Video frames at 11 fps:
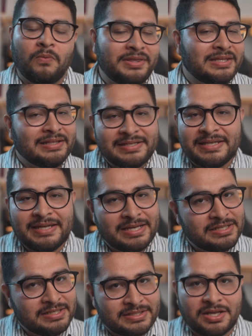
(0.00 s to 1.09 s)
When the listing
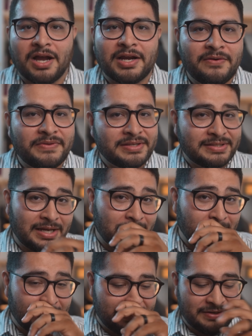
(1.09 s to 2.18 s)
agent is talking with the
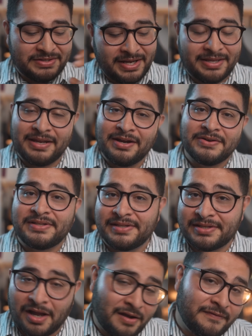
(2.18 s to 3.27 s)
seller and they're saying, here's
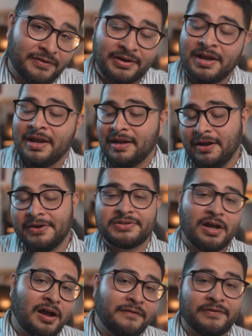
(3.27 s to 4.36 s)
this offer, here's
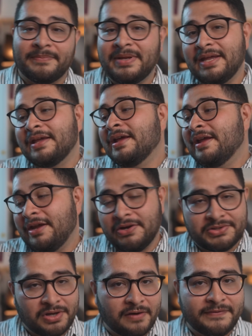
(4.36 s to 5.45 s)
offer B,
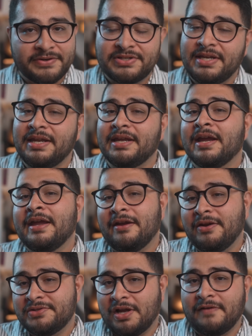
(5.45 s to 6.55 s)
here's offer C,
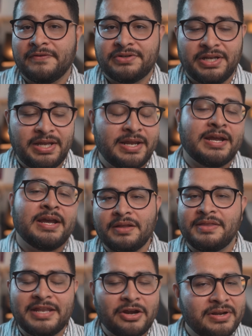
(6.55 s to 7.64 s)
here's offer D.
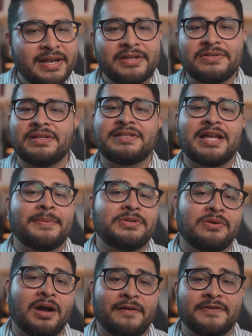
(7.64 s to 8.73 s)
They narrowed it down to the top
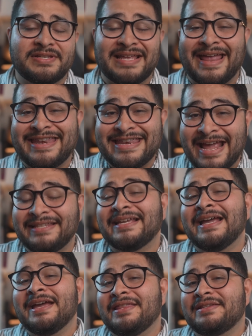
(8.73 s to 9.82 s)
2 offers that net
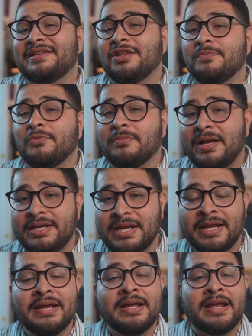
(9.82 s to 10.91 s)
the seller more
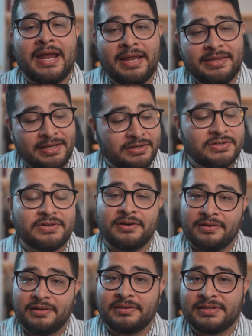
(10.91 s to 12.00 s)
money. And then the
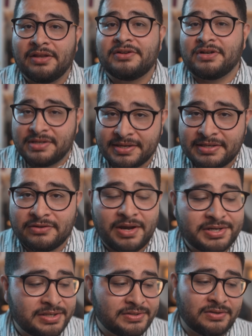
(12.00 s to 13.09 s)
seller starts asking
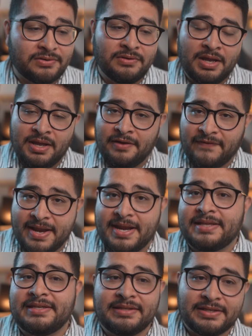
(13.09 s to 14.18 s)
questions. So
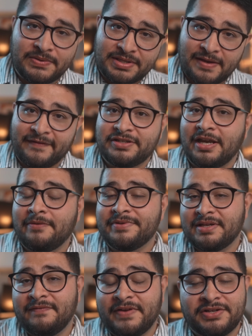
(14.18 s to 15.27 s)
financing, this one's FHA and what's
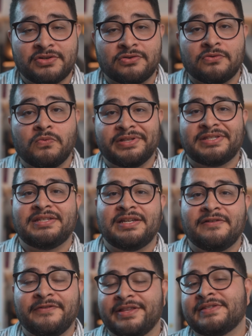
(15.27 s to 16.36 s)
conventional? What's the
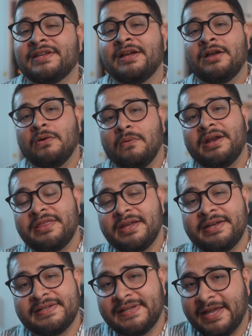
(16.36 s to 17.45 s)
difference? What are they
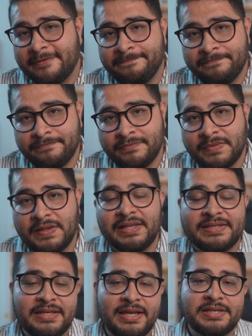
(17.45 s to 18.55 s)
going to say? The
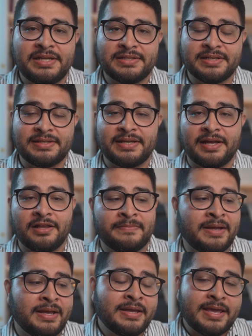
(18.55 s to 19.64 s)
listing agent is going to tell
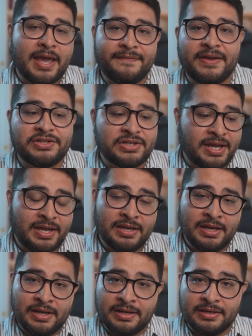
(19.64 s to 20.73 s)
them FHA
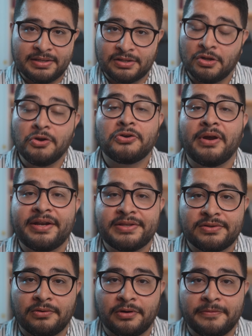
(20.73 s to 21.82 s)
needs a lower credit
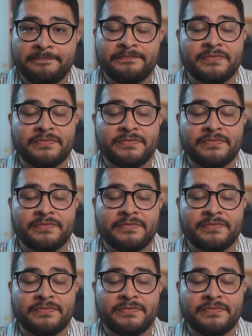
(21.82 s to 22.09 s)
score.